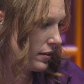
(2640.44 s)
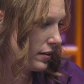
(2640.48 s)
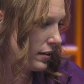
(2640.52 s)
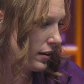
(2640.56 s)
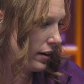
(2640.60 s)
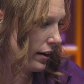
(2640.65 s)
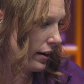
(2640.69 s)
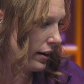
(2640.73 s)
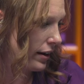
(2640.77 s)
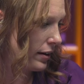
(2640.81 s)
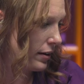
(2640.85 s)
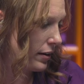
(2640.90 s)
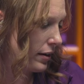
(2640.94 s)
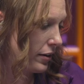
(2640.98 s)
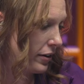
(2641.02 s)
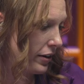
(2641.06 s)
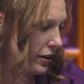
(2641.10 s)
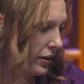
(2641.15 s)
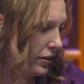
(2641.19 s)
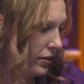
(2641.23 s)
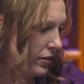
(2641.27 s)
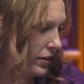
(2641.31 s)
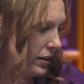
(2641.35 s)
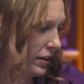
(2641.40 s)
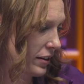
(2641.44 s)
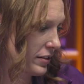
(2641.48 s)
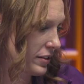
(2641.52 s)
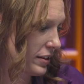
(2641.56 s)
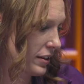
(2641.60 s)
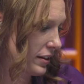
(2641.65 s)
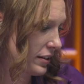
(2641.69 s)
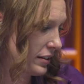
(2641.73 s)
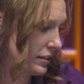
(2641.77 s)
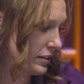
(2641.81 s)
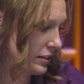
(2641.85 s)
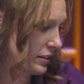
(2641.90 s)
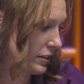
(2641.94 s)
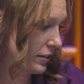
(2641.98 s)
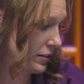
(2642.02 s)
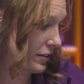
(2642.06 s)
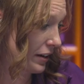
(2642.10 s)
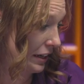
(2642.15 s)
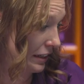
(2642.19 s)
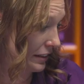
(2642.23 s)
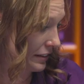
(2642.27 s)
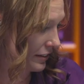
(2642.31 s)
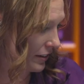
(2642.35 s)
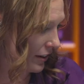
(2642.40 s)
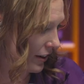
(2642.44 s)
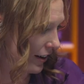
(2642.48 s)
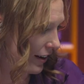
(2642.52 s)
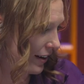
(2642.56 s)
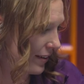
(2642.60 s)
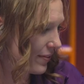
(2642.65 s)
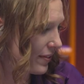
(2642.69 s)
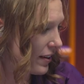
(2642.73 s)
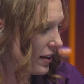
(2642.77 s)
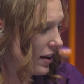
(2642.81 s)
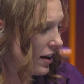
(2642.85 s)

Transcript: All right, her internet's kind of slow, guys. Sorry.